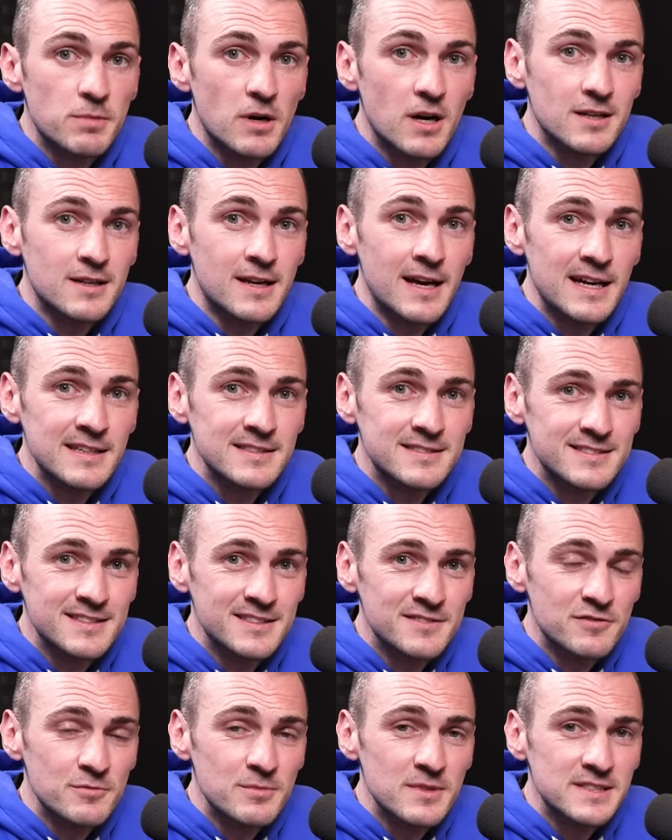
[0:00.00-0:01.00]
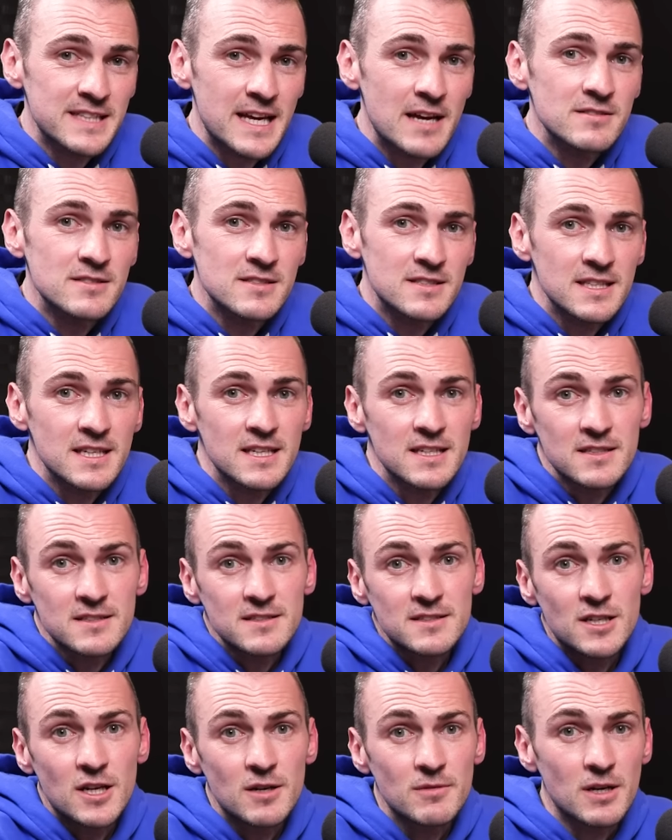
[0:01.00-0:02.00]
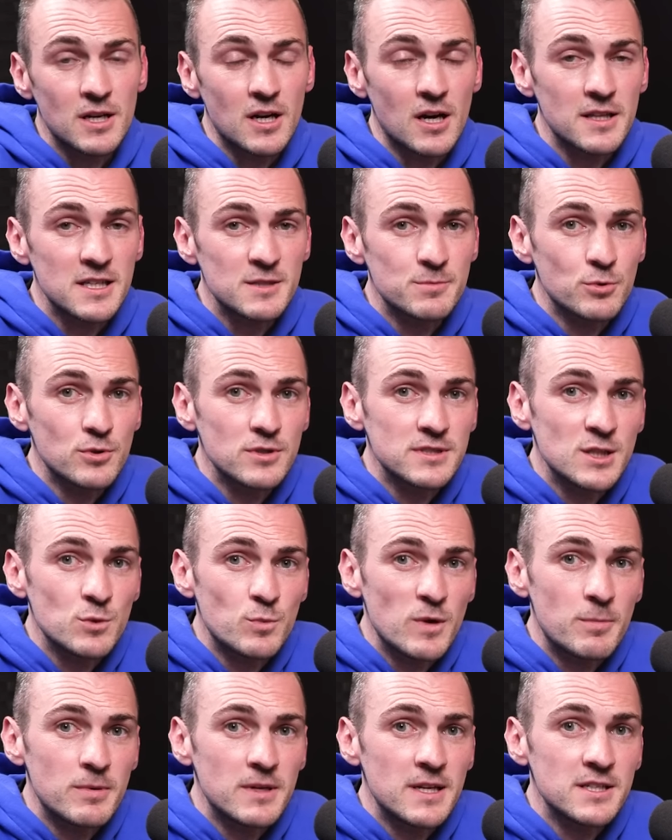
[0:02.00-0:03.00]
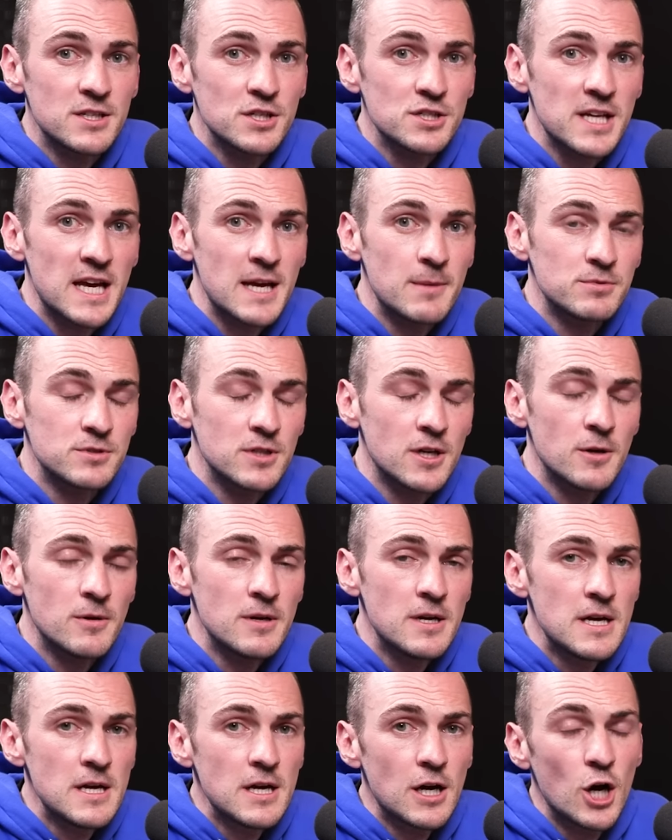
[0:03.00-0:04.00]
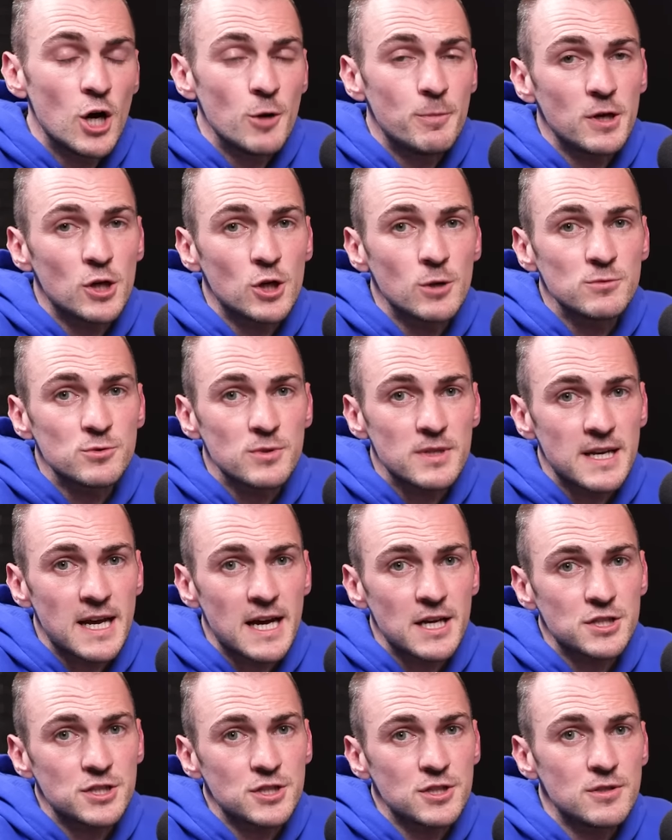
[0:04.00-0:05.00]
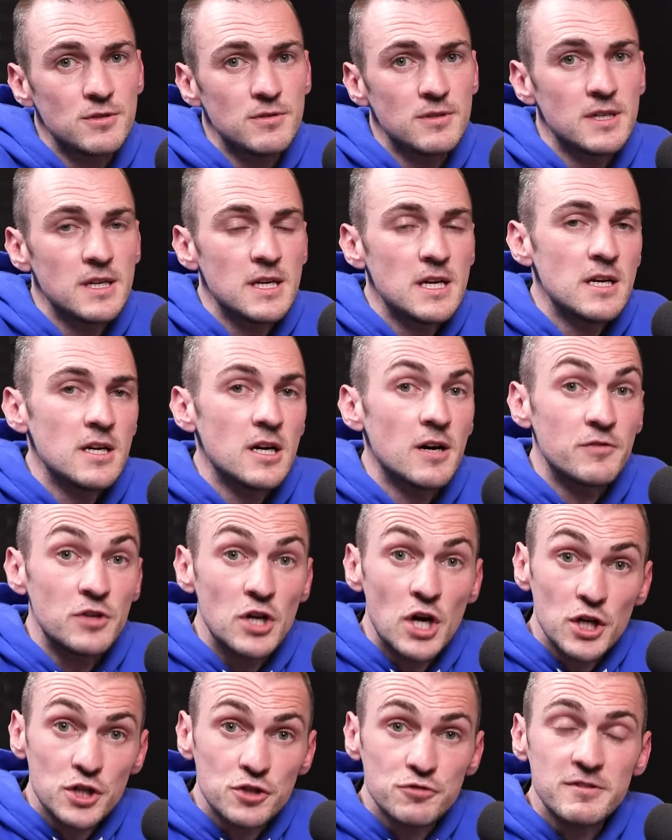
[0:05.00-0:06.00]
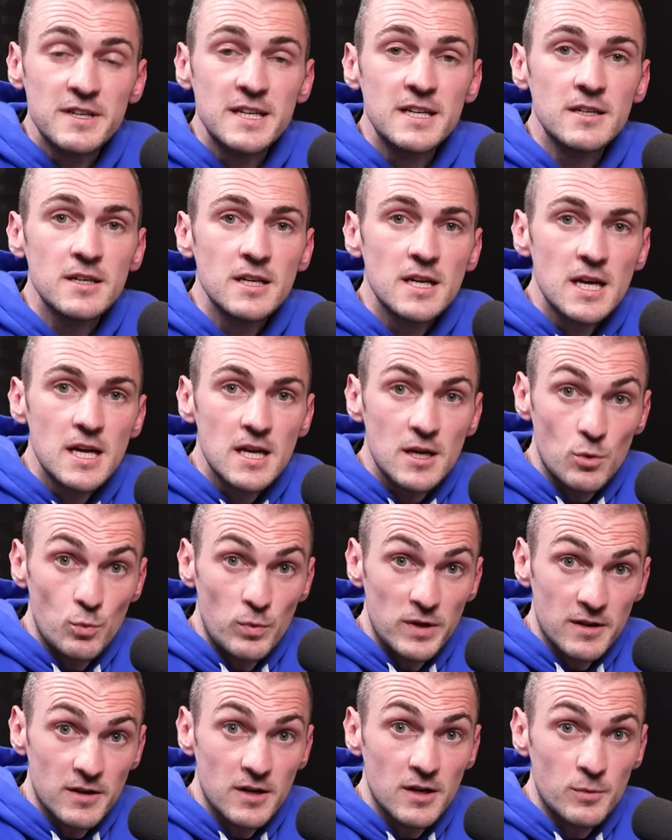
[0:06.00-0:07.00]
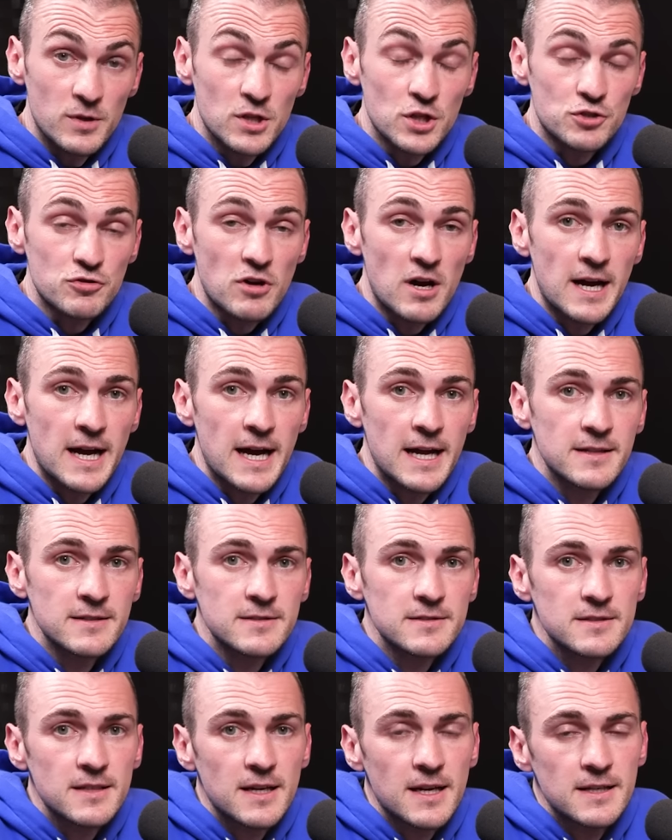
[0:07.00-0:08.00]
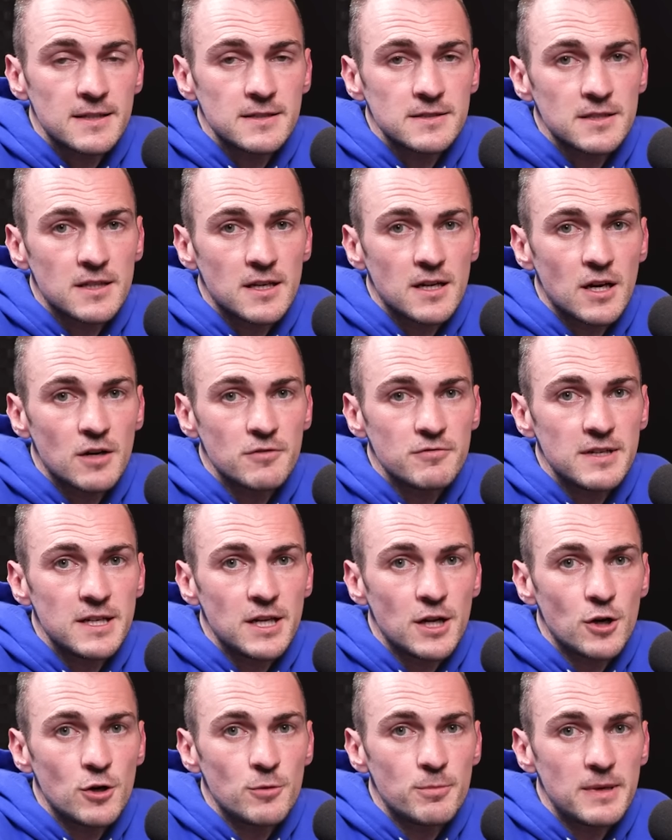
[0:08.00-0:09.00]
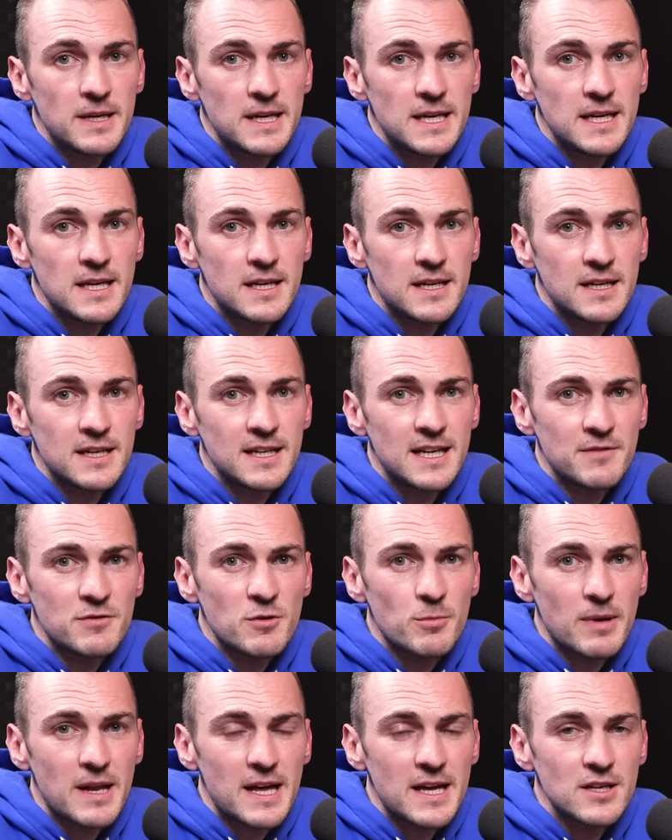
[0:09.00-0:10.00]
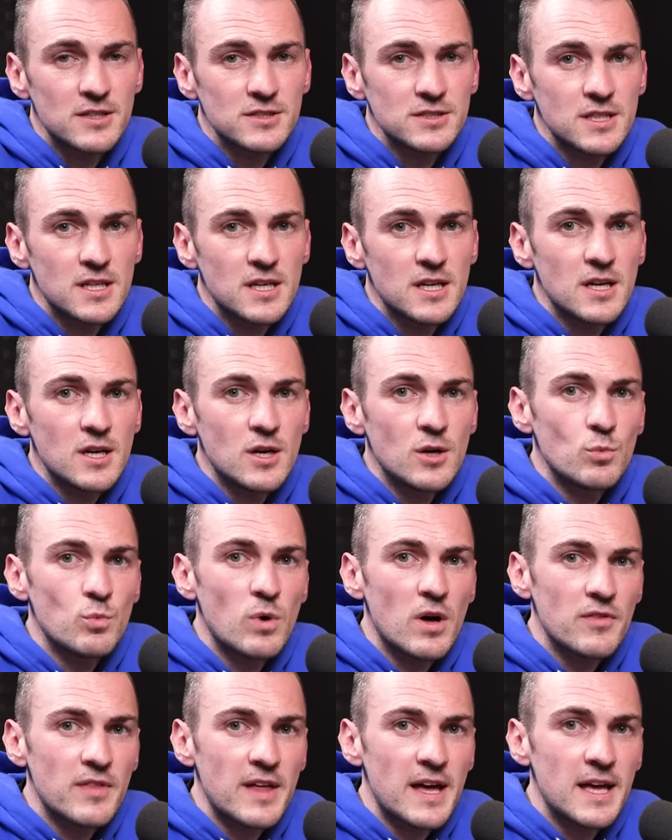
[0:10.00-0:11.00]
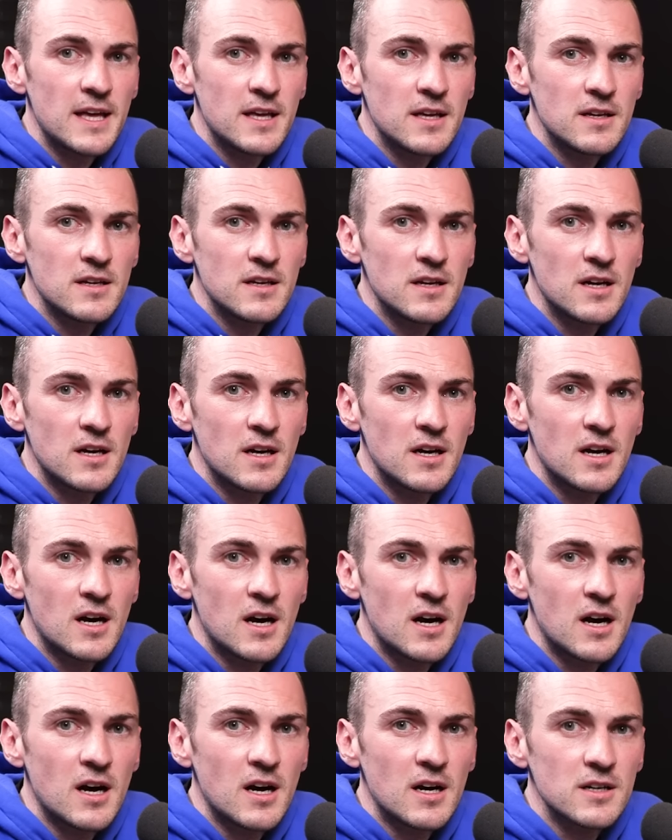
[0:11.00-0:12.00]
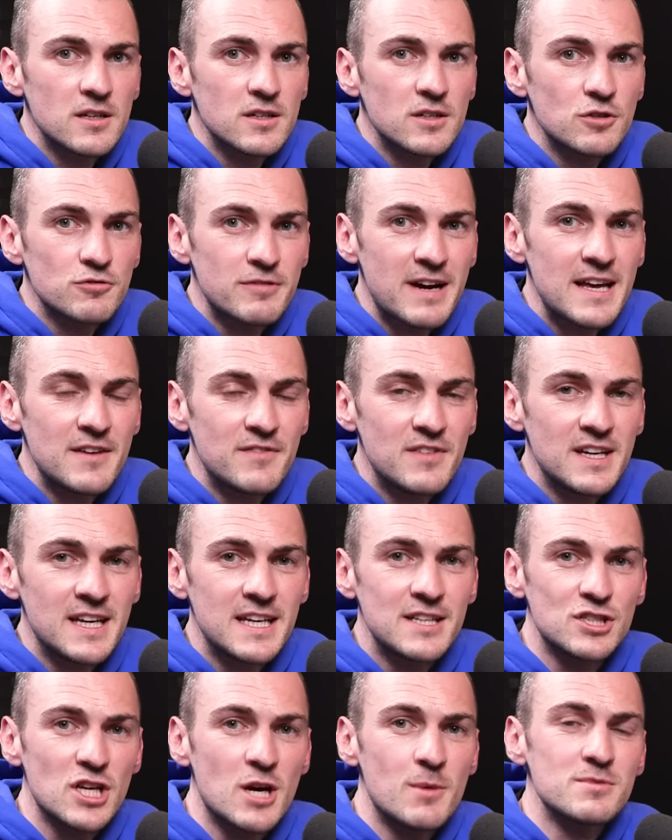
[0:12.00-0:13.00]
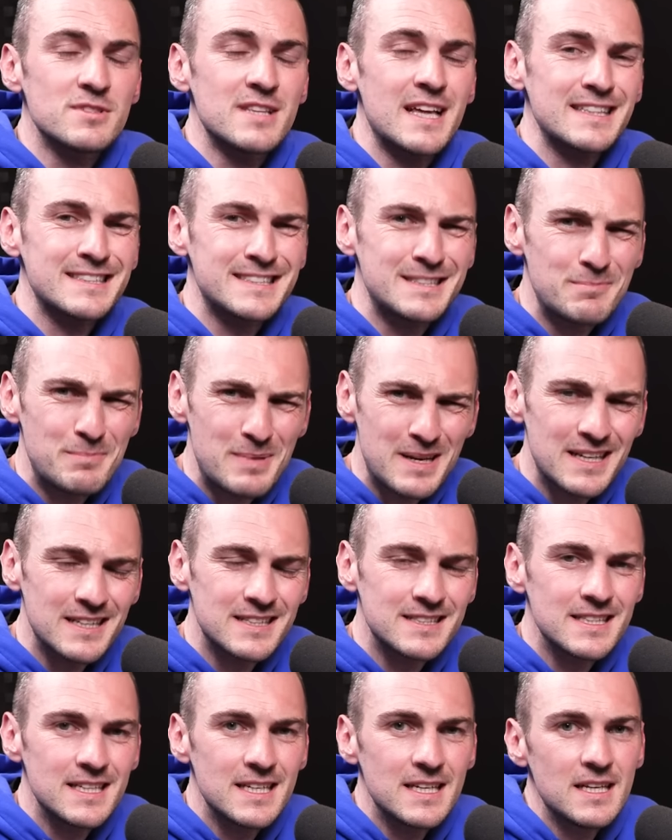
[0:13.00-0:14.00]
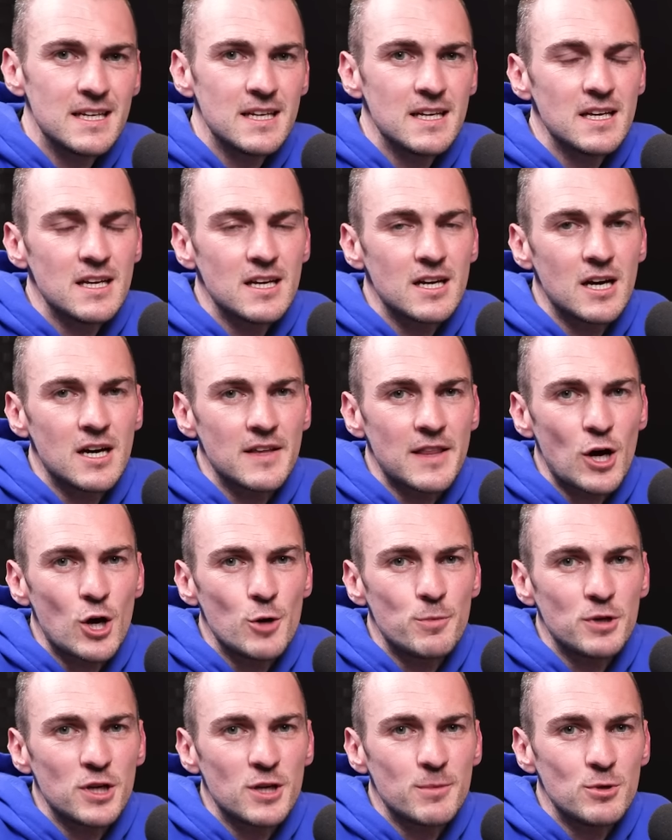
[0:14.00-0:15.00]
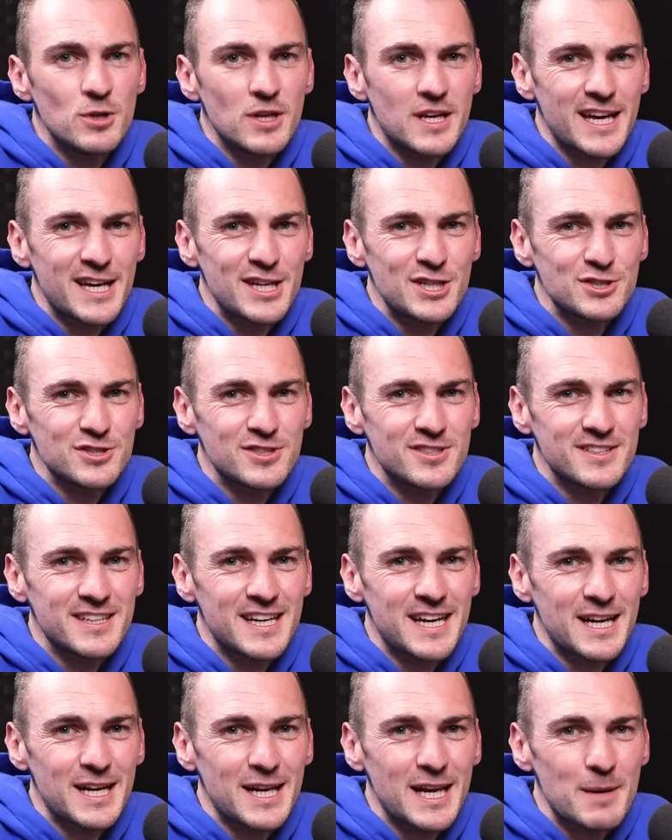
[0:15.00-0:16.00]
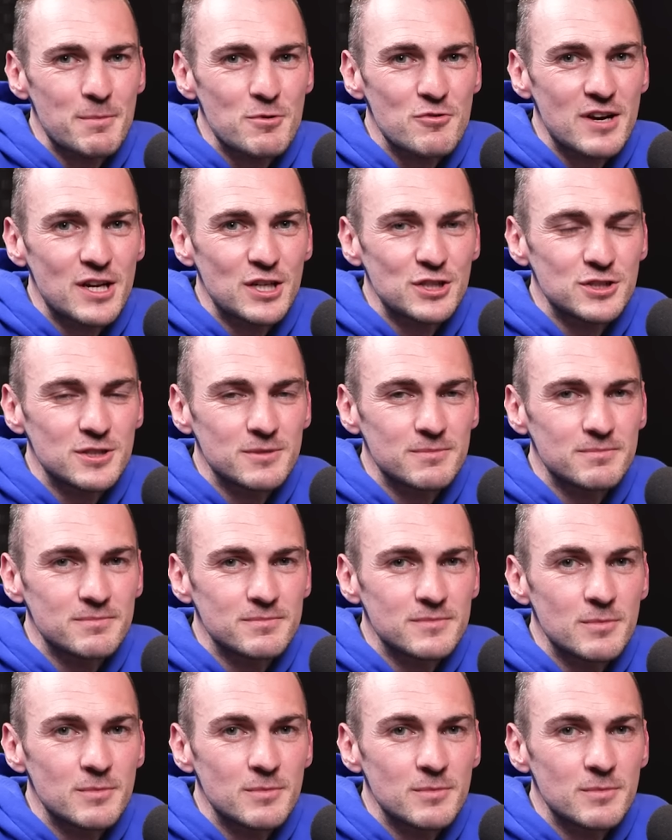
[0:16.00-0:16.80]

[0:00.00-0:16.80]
podcast, and from the sound of things, a lot of these boys need whipping into shape. So I hope he comes with an attitude of nurturing, with a strong hand, and I really hope he can give the players what they are craving in terms of that stability, that open communication and collaboration.